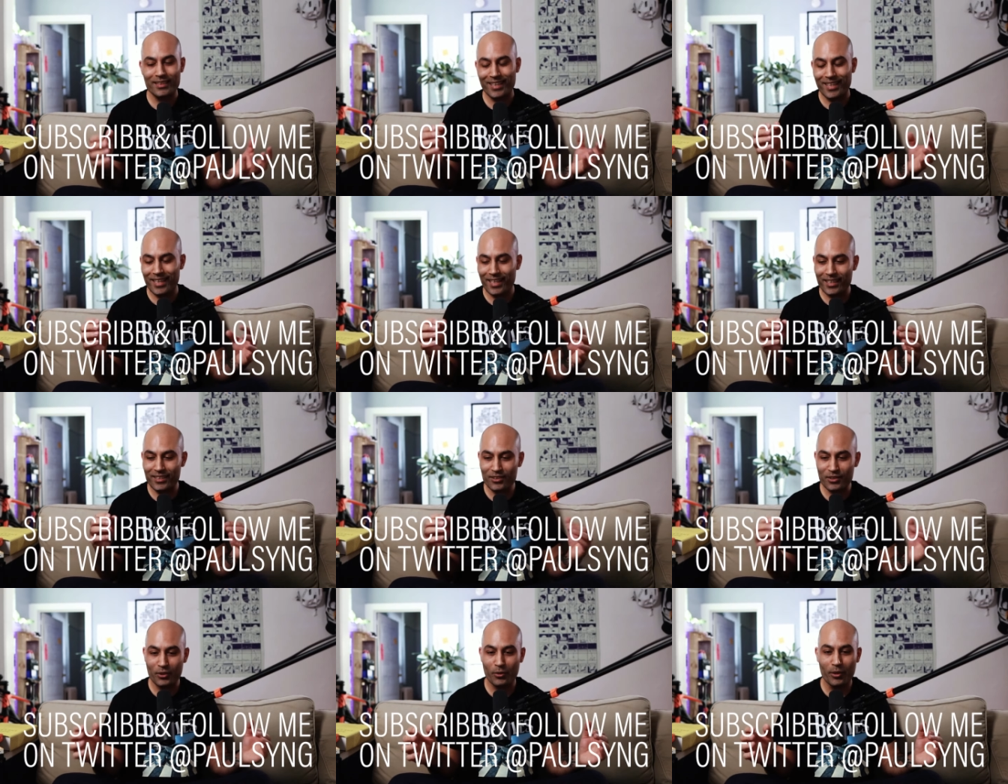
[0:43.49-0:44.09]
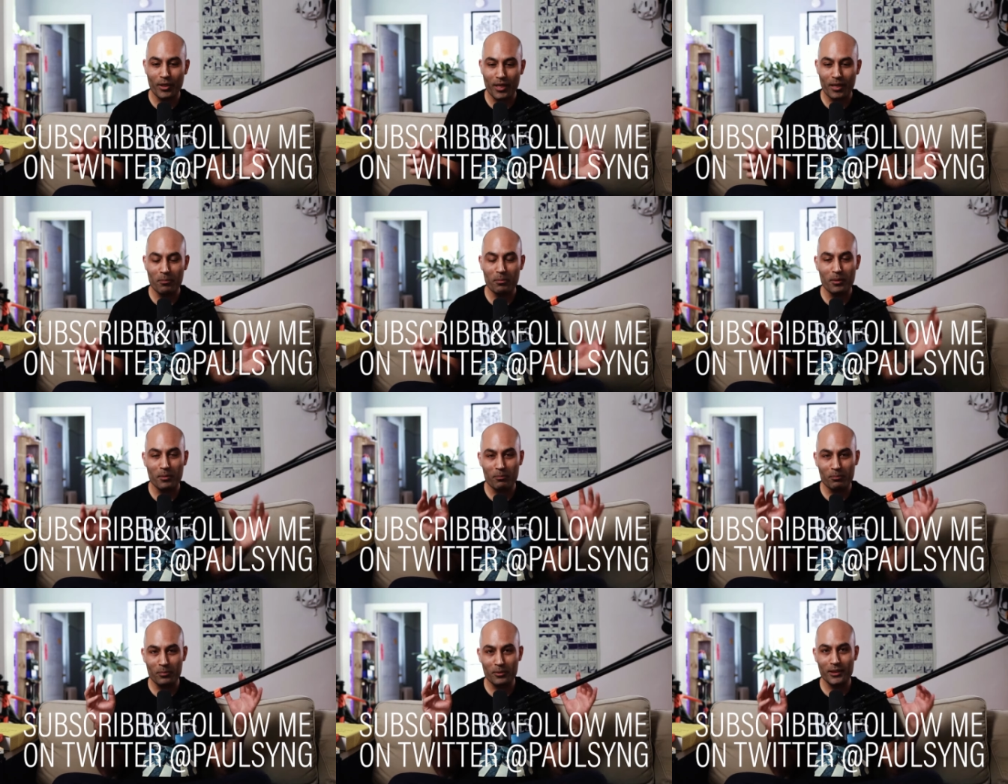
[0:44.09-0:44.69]
and I screwed up,
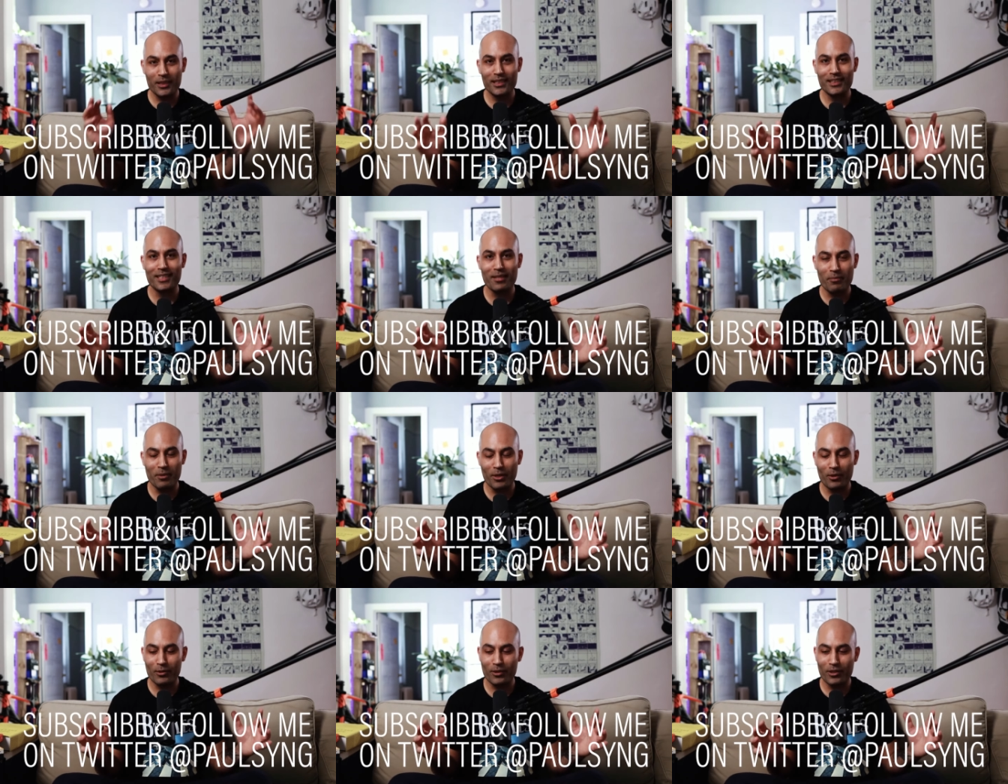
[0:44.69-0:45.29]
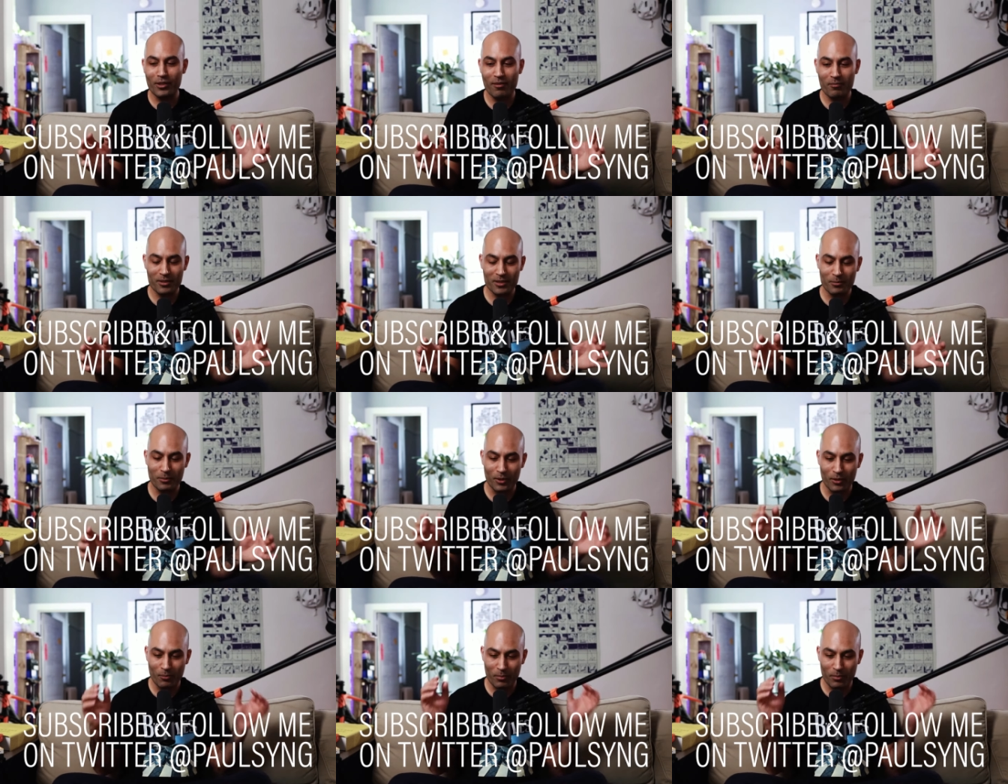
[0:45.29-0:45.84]
please let me know in the comments below.